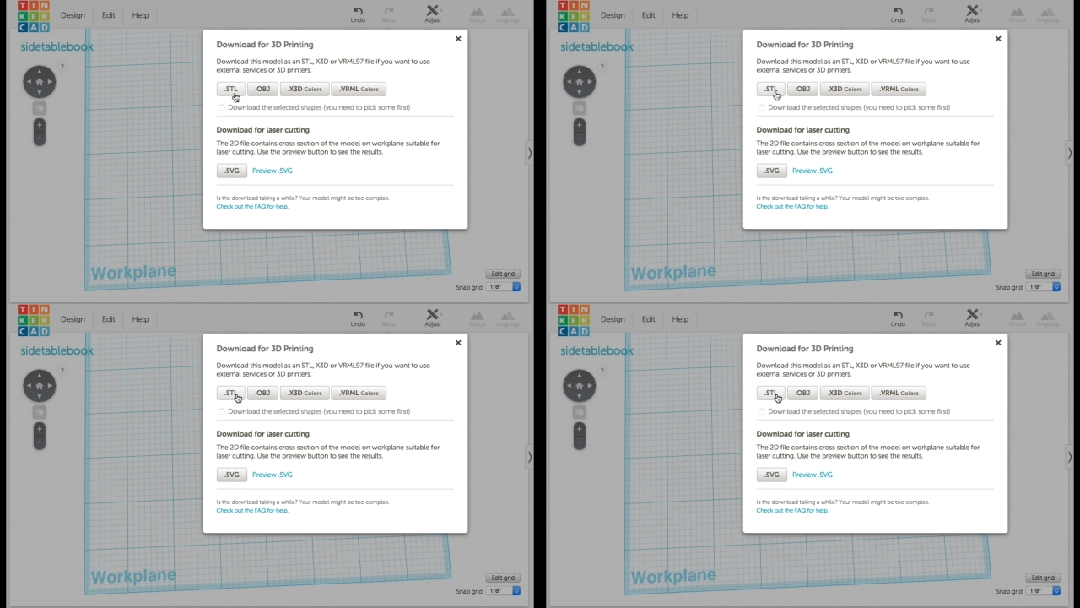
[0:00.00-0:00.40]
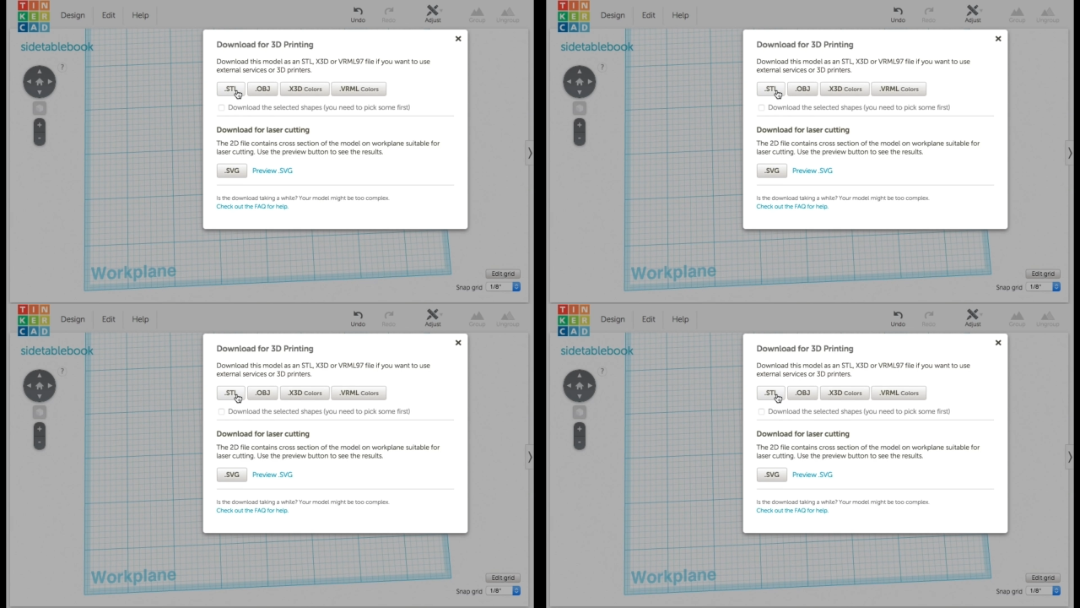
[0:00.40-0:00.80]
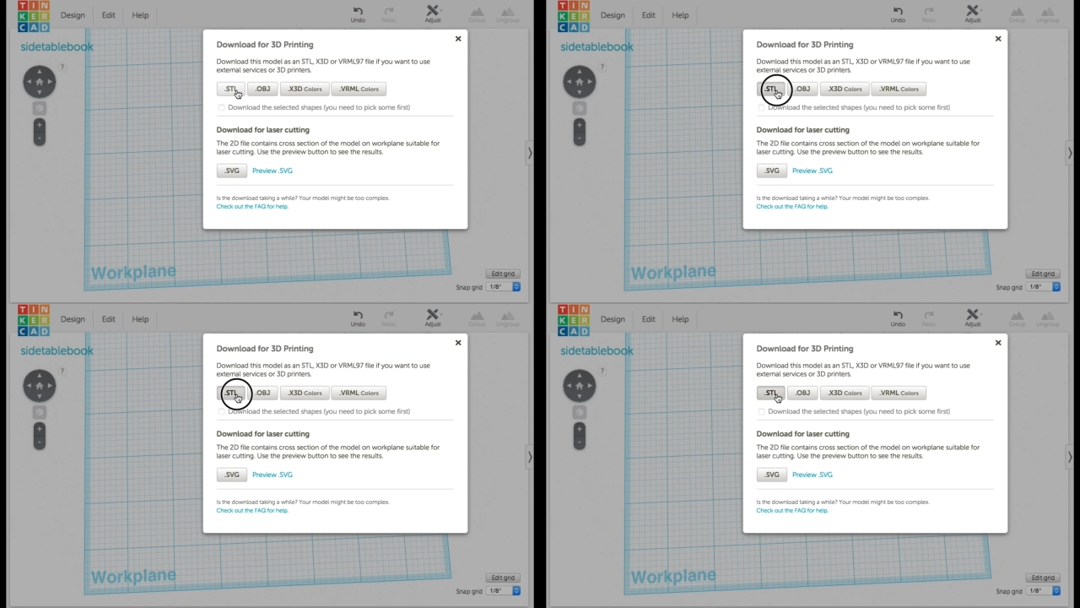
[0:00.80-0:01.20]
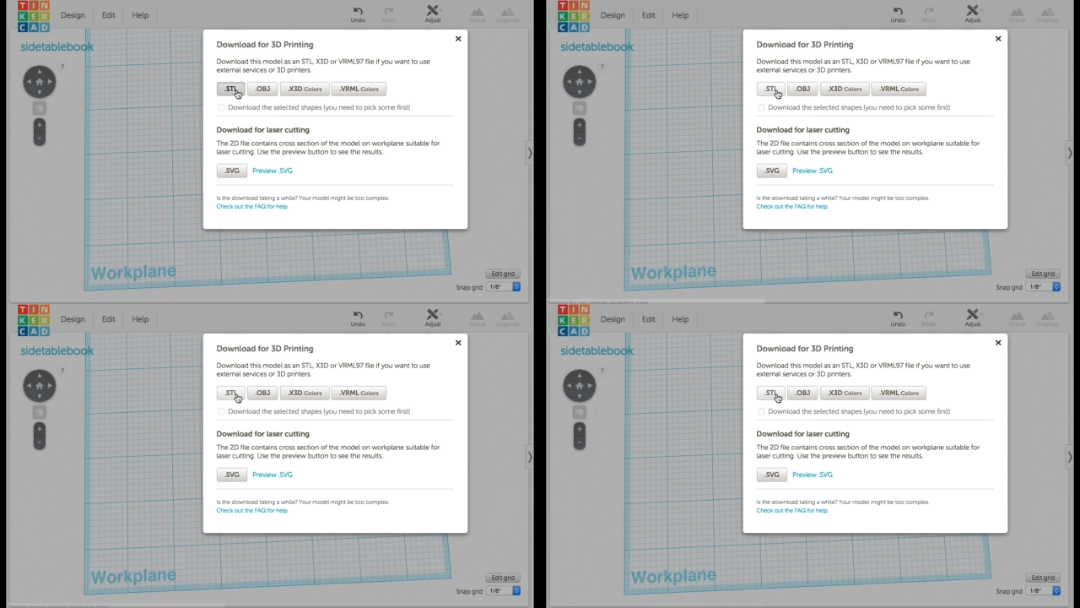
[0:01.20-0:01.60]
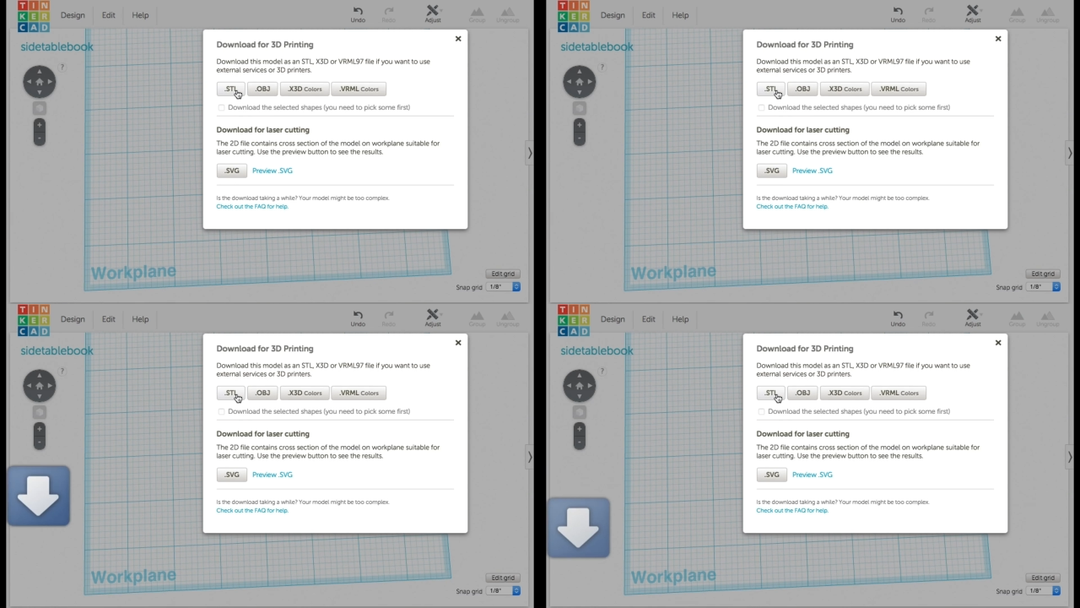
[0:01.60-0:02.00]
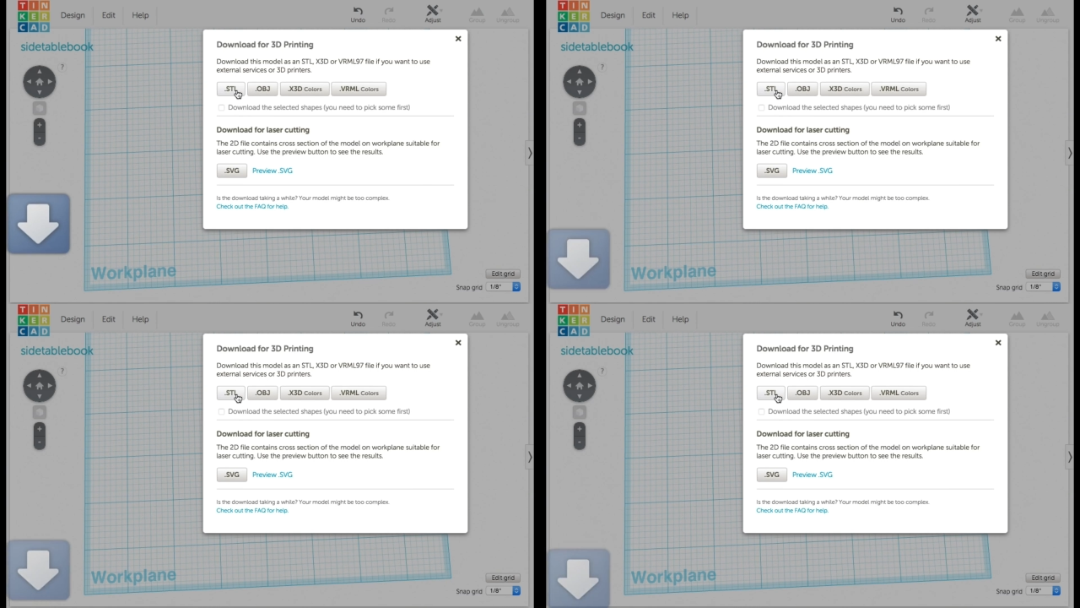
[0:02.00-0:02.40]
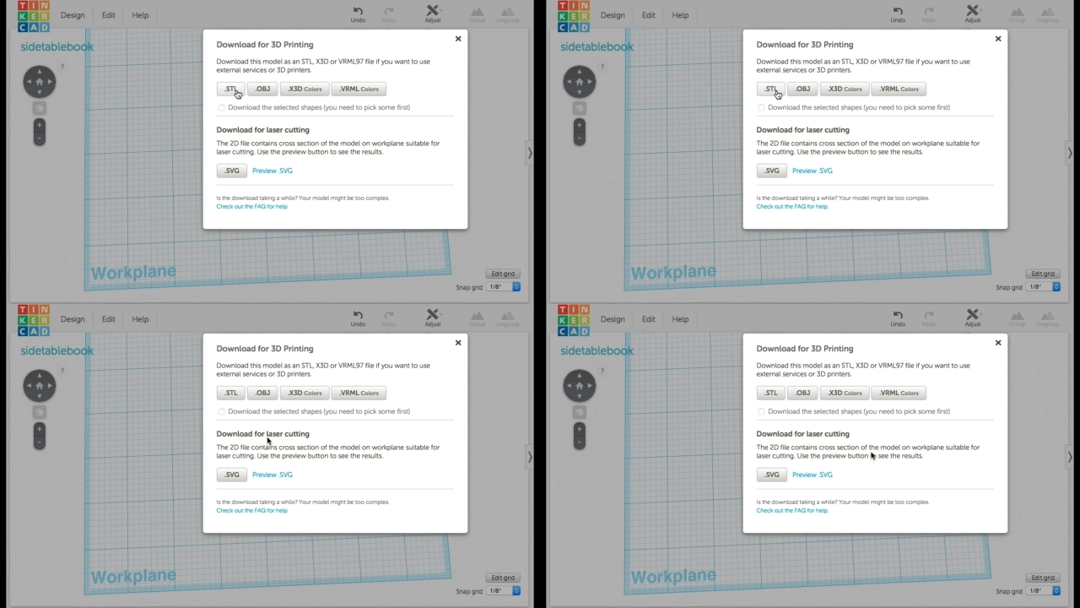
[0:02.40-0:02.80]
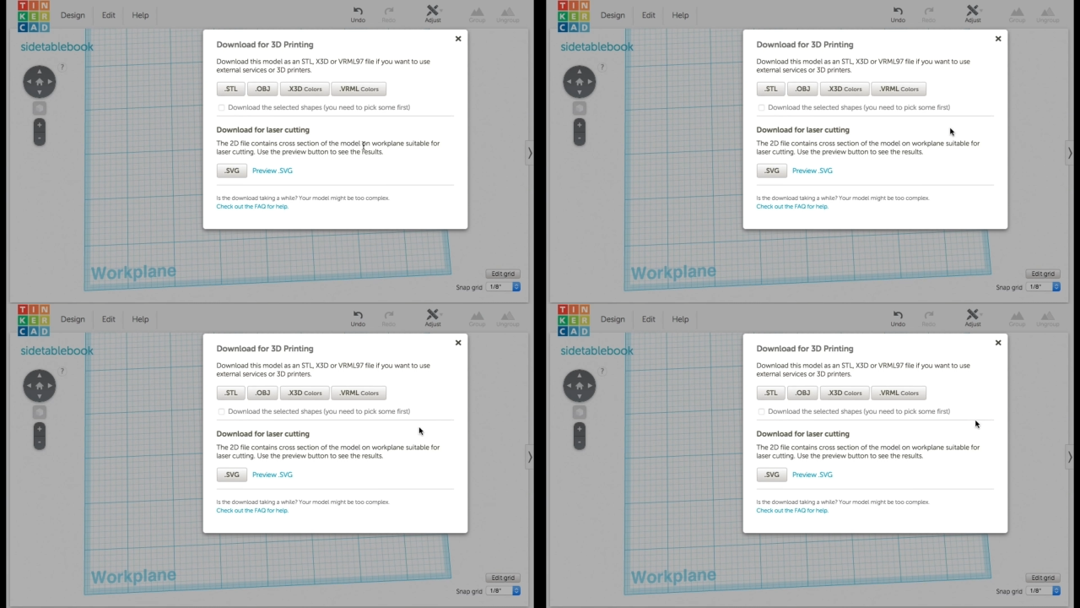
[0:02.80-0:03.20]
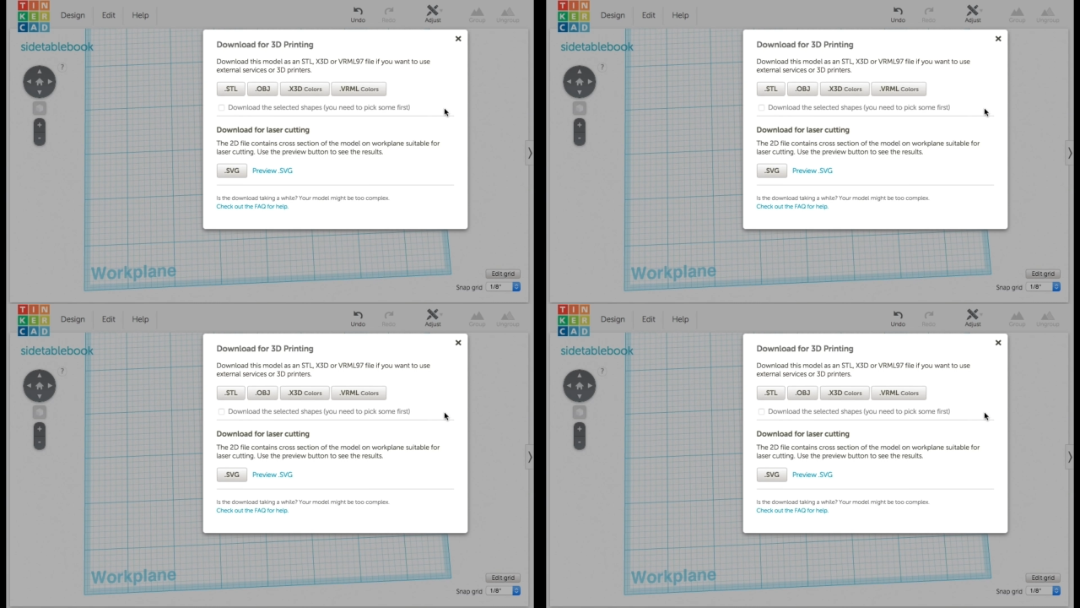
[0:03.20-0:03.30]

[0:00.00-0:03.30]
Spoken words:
No face is visible, so there are no lips to read.